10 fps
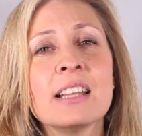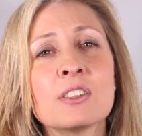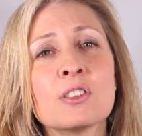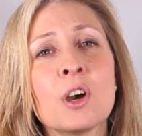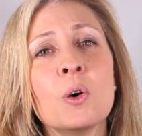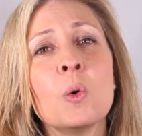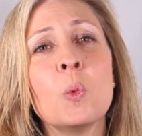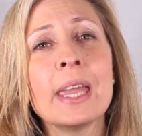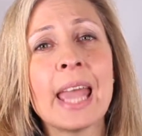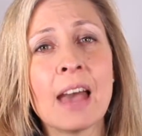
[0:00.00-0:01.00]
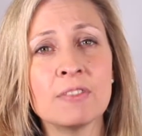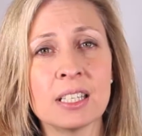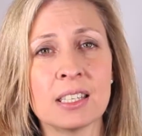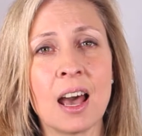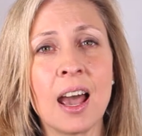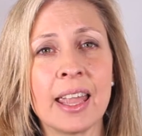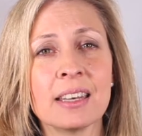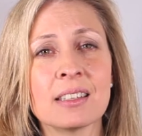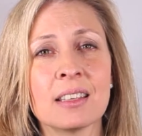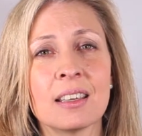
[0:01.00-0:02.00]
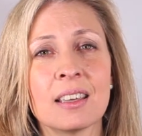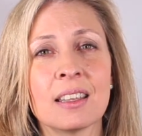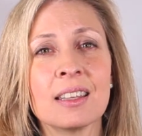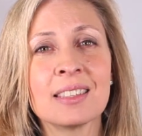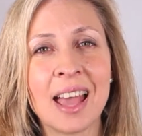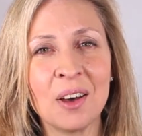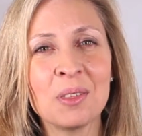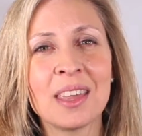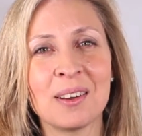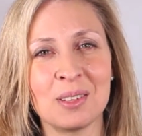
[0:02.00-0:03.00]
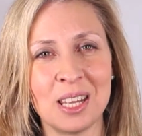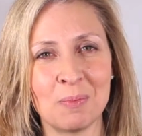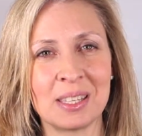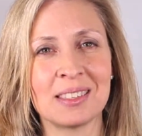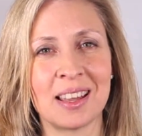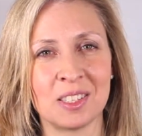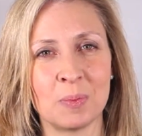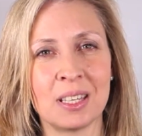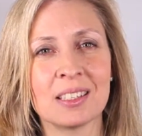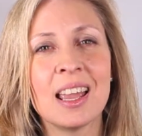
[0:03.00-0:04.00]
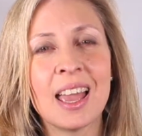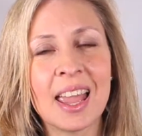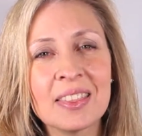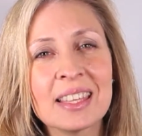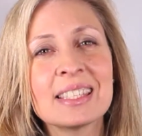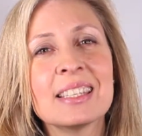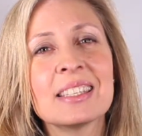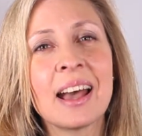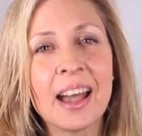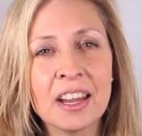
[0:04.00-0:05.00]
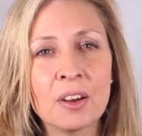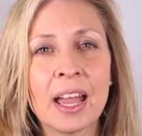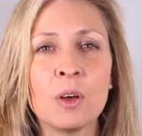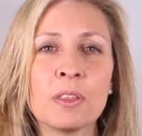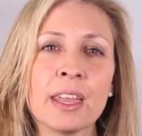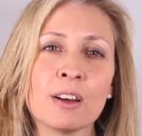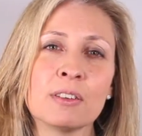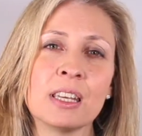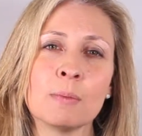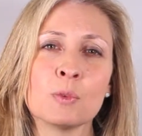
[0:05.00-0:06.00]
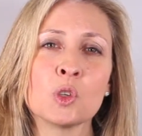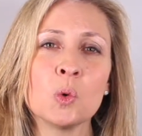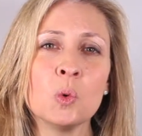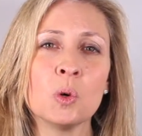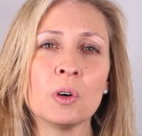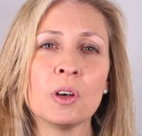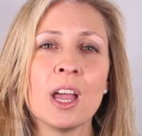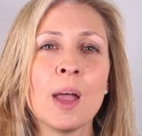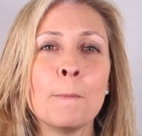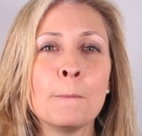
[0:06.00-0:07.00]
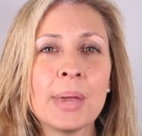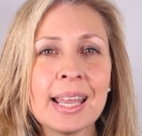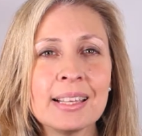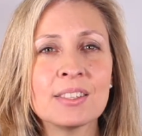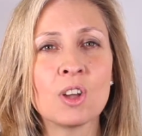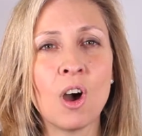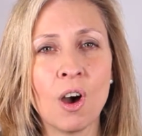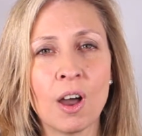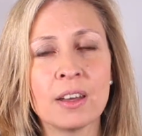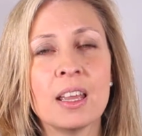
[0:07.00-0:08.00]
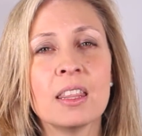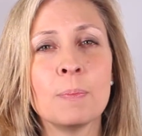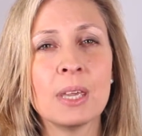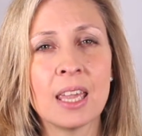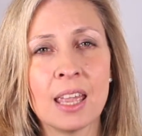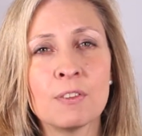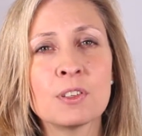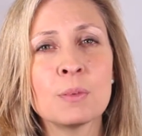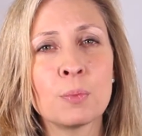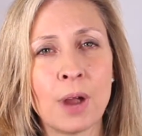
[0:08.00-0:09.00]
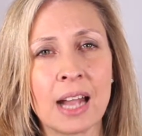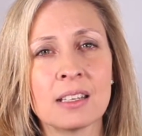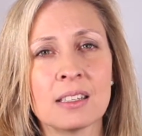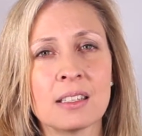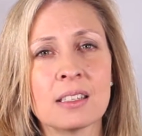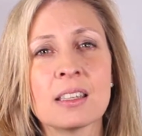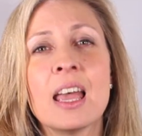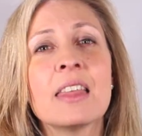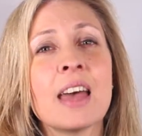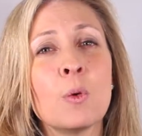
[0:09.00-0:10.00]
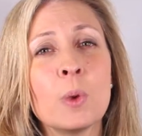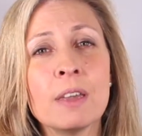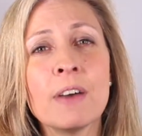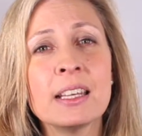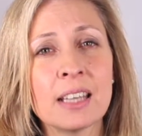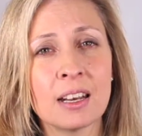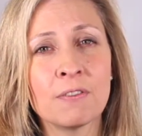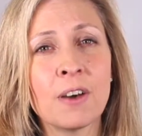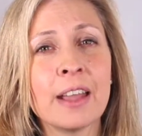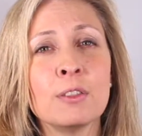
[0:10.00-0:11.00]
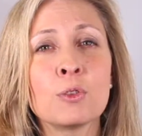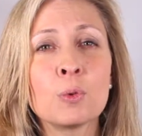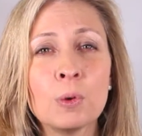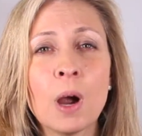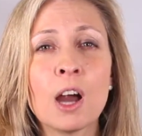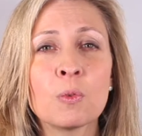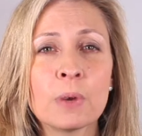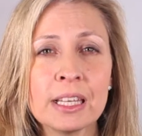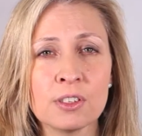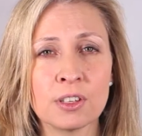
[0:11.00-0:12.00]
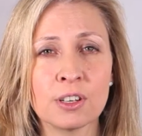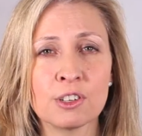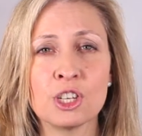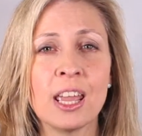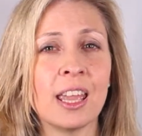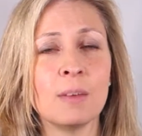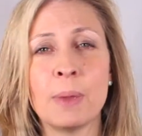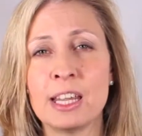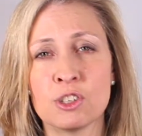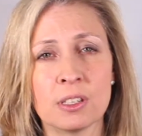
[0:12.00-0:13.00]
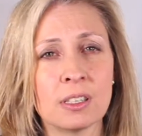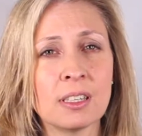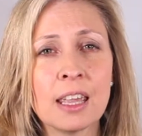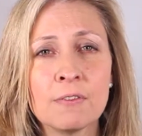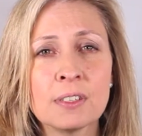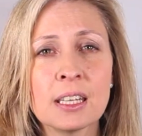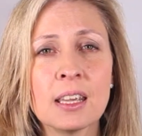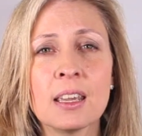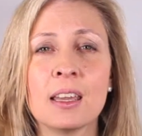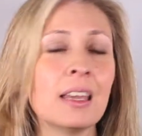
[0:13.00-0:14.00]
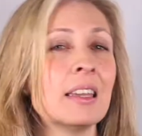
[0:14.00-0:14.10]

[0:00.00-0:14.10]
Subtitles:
And so we have designed this healthcare team assessment and this entire healthcare team tool based on the behaviors and practices that we've identified through our research in patient safety,